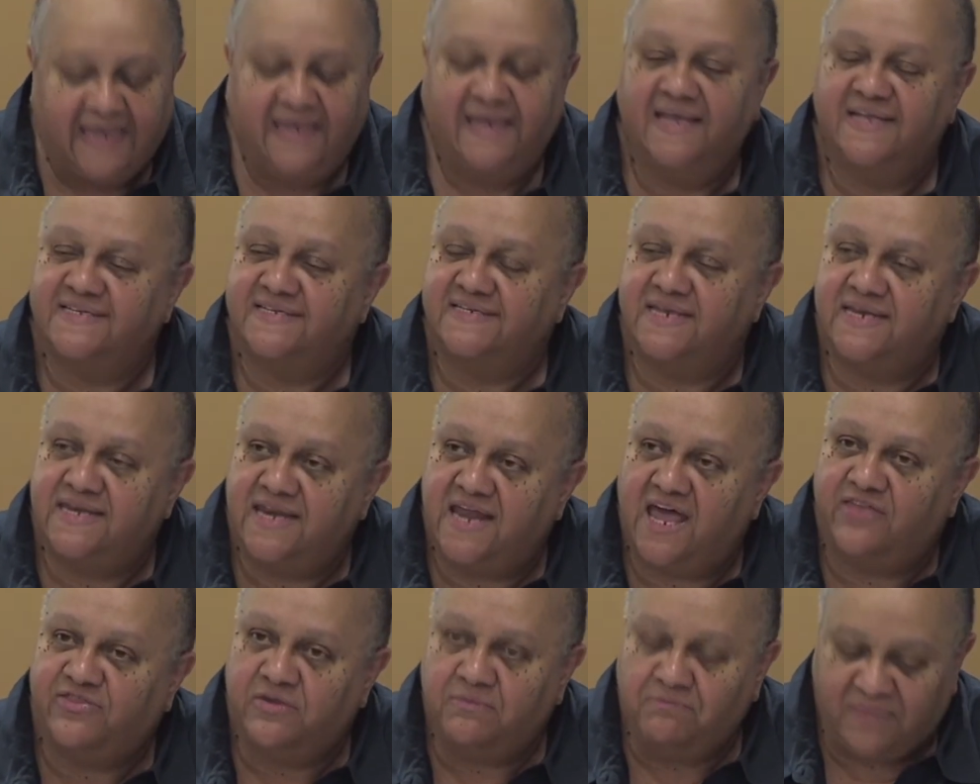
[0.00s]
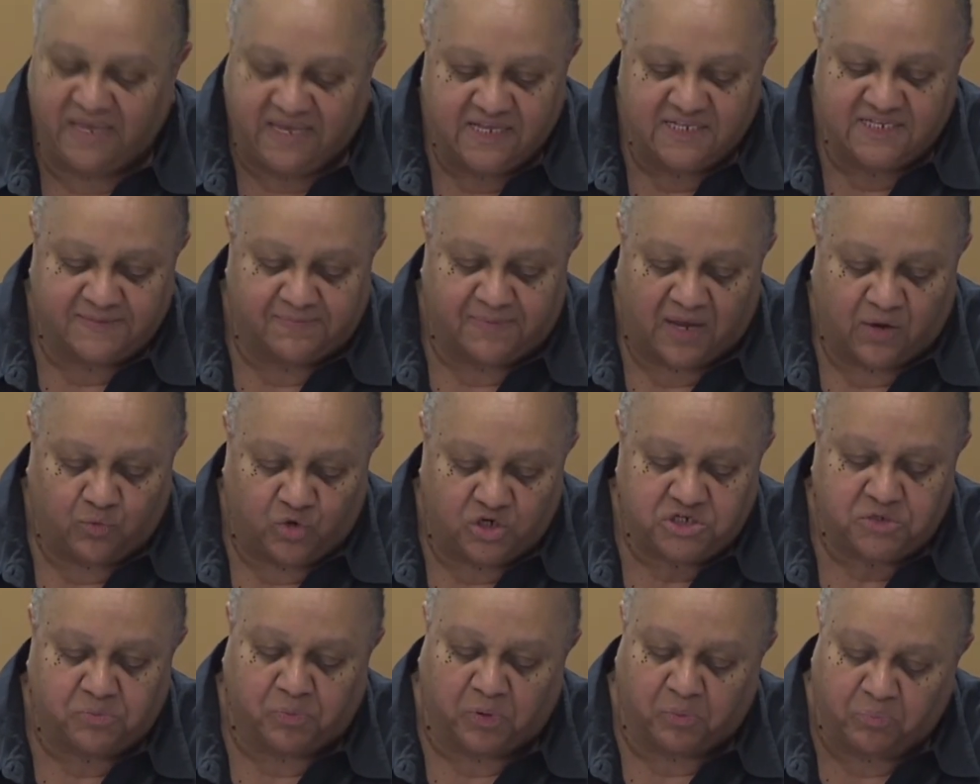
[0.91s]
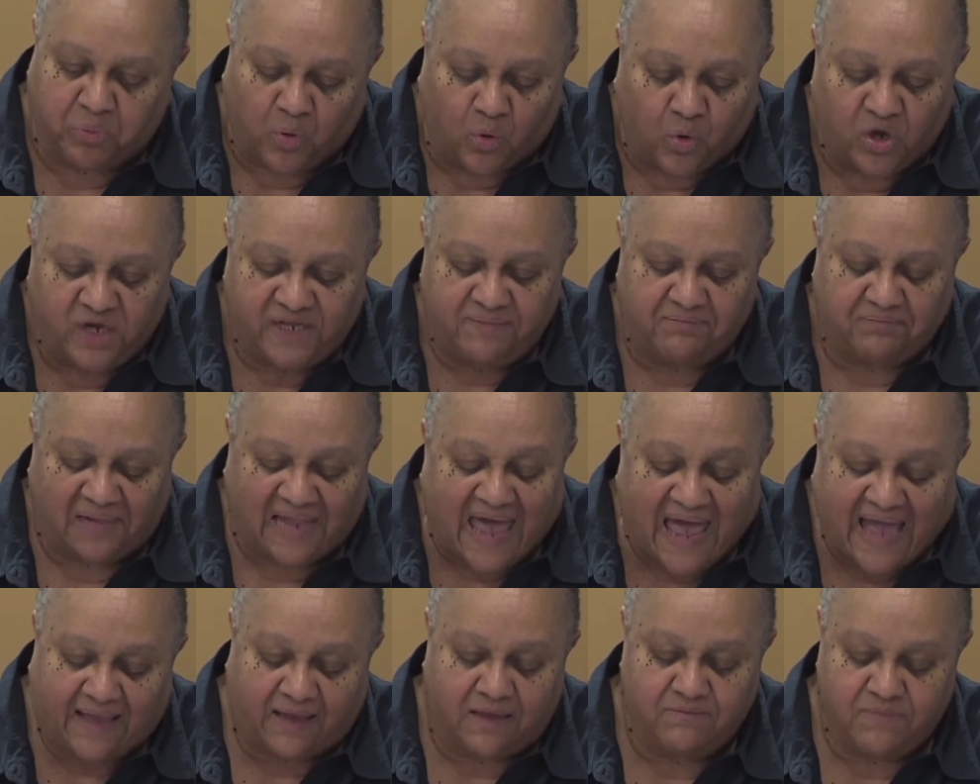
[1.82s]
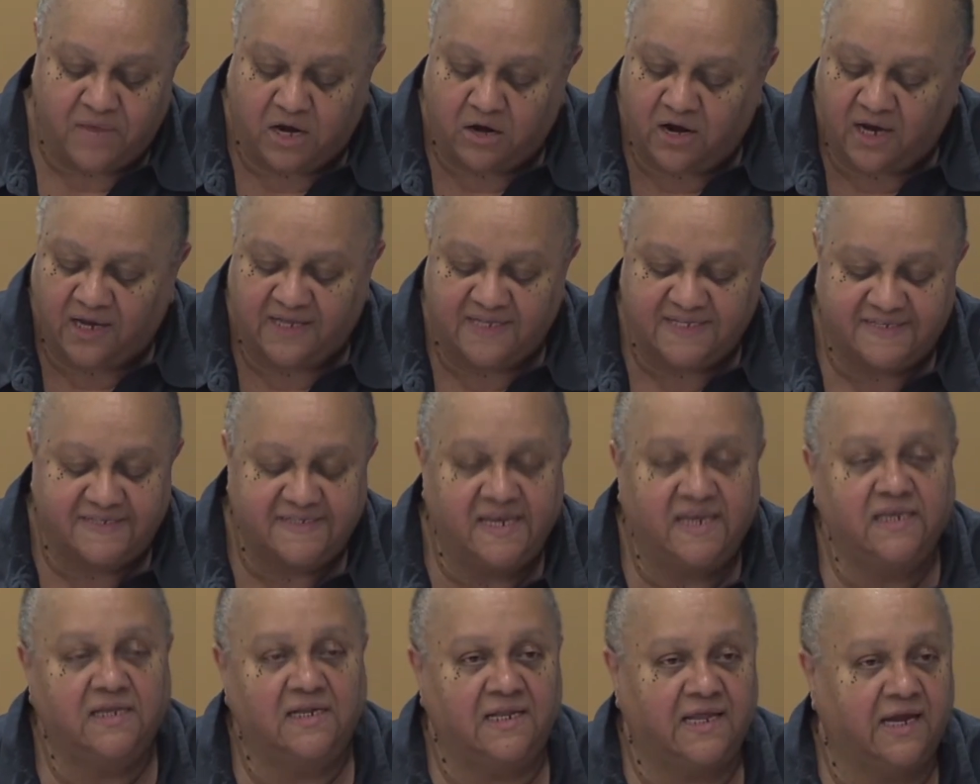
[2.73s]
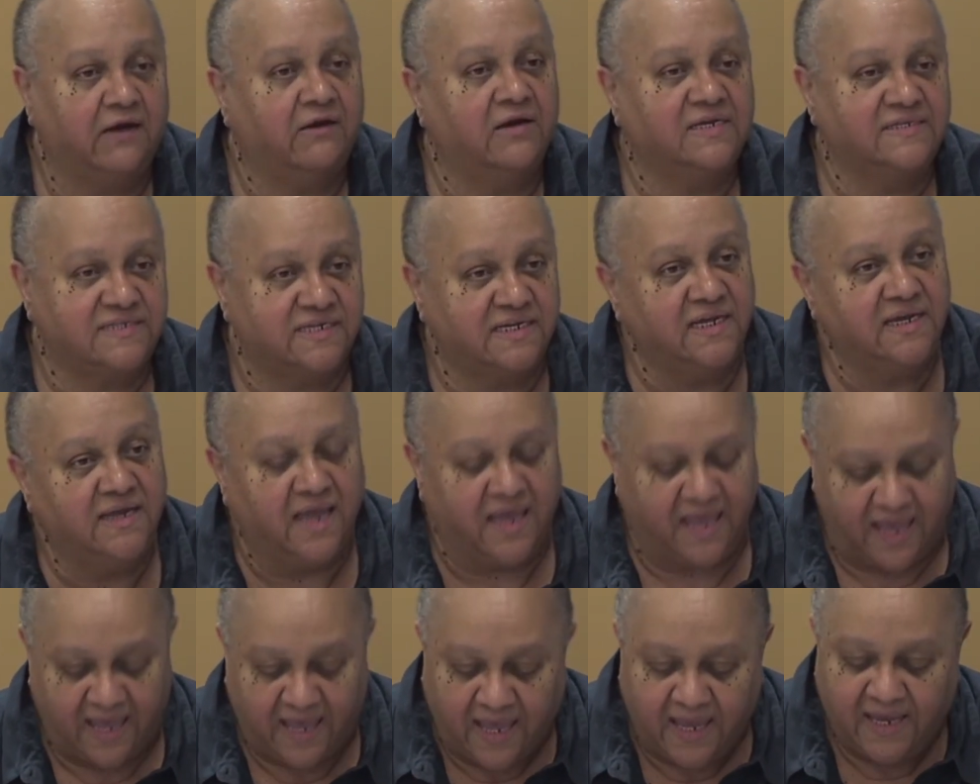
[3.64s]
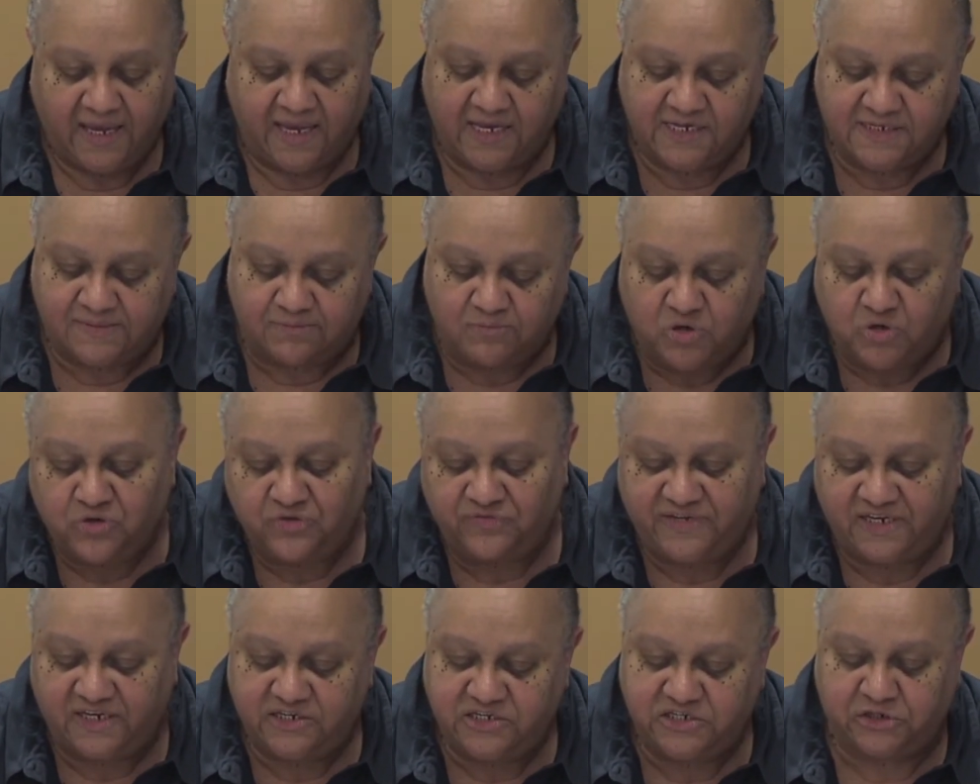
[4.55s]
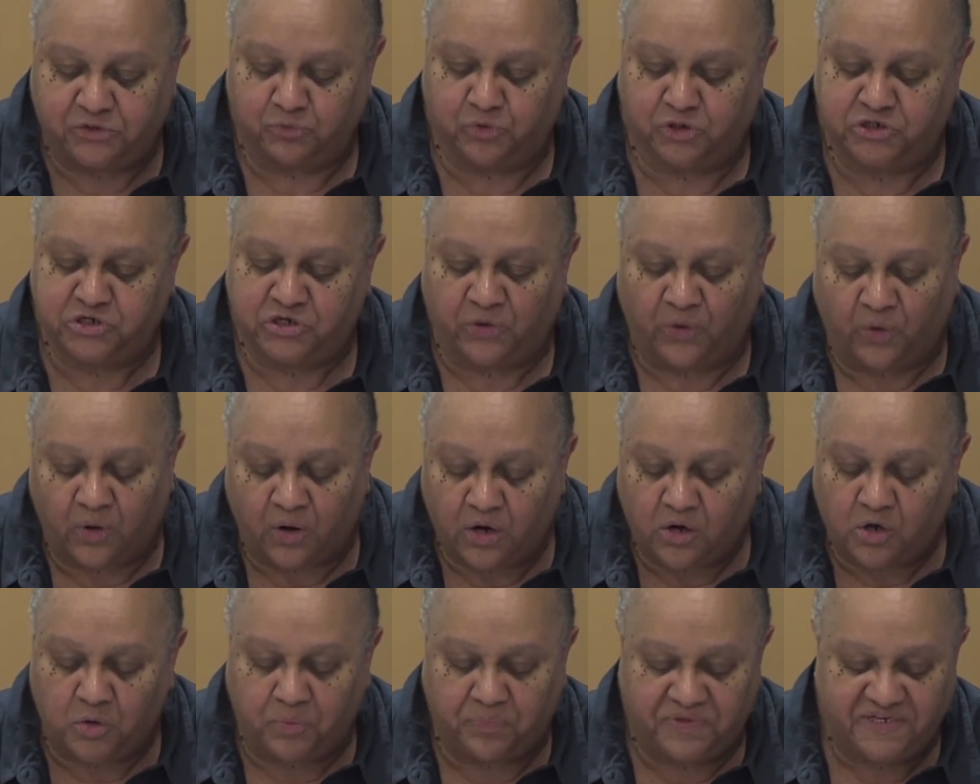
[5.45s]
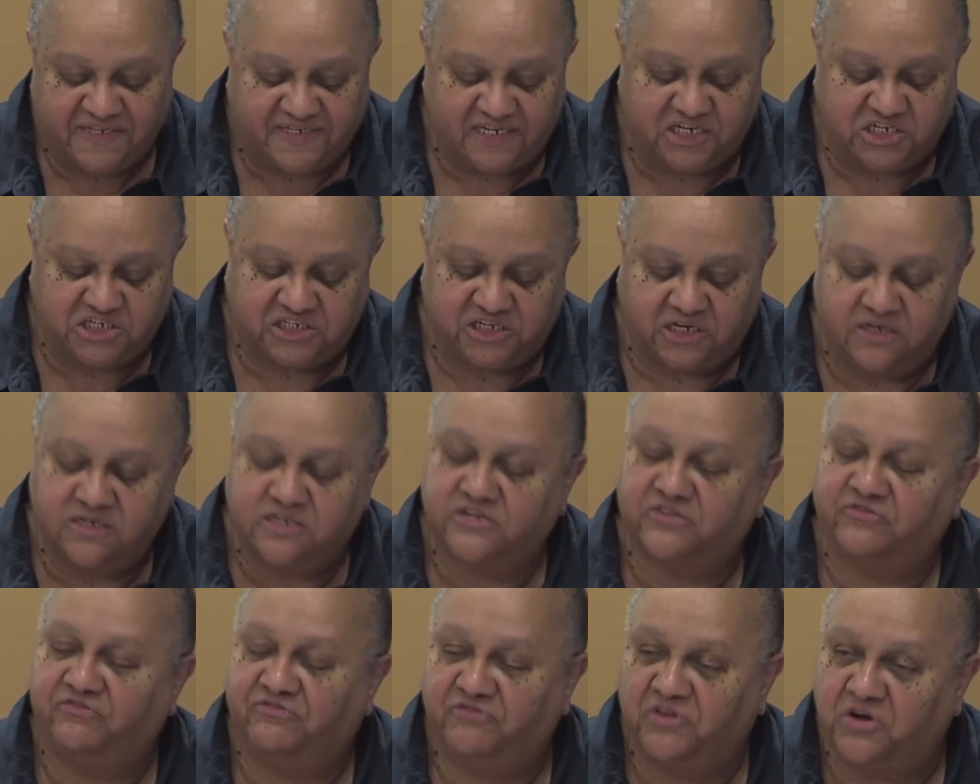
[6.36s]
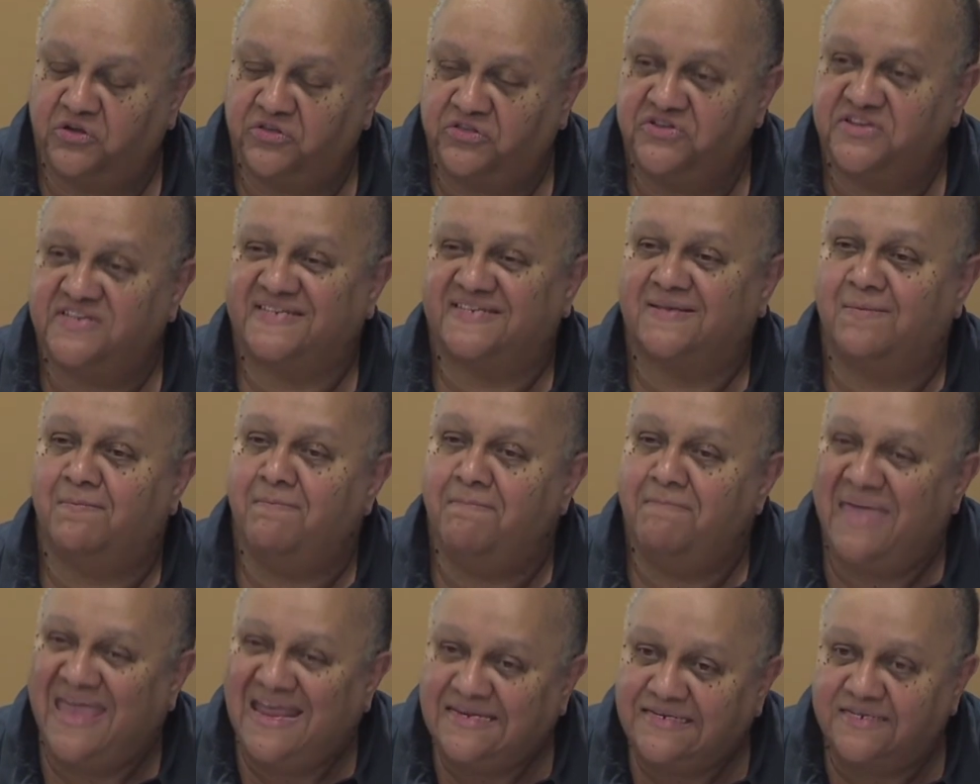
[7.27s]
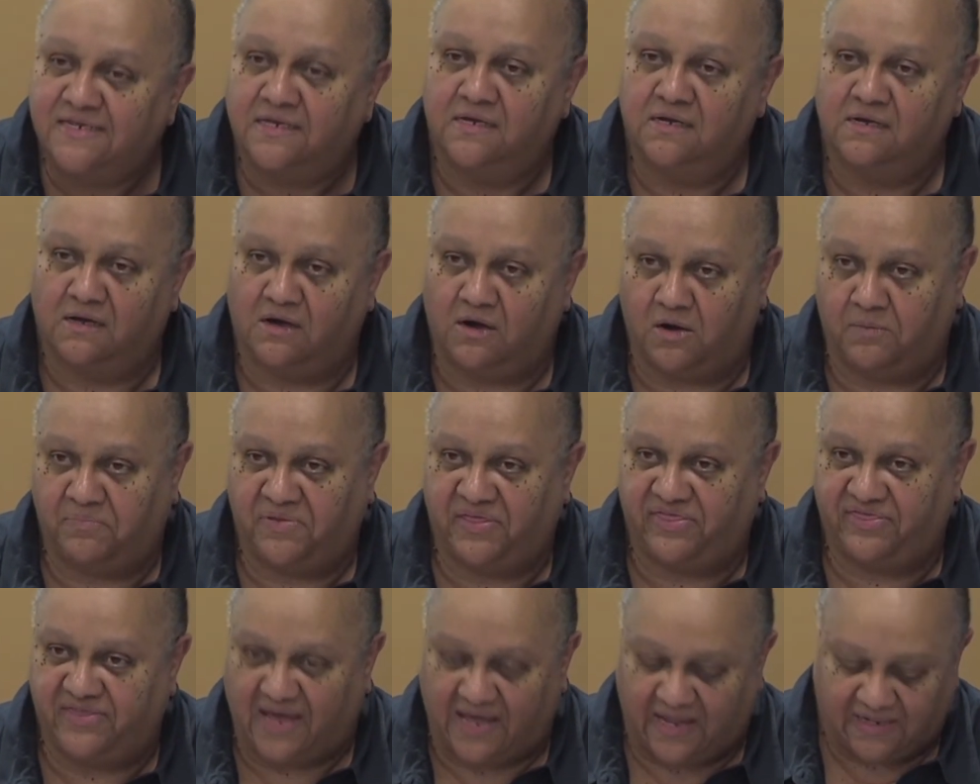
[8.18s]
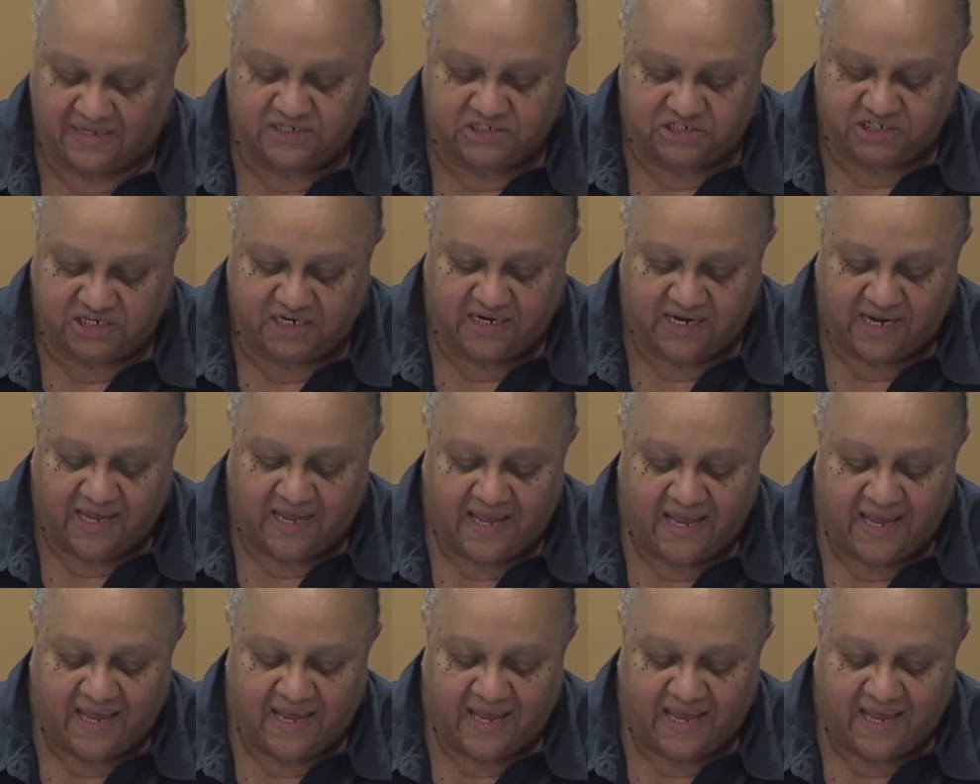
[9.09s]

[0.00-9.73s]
It's another means by which purported Black American singularity is moved into rhetorical position to further cement our pathology.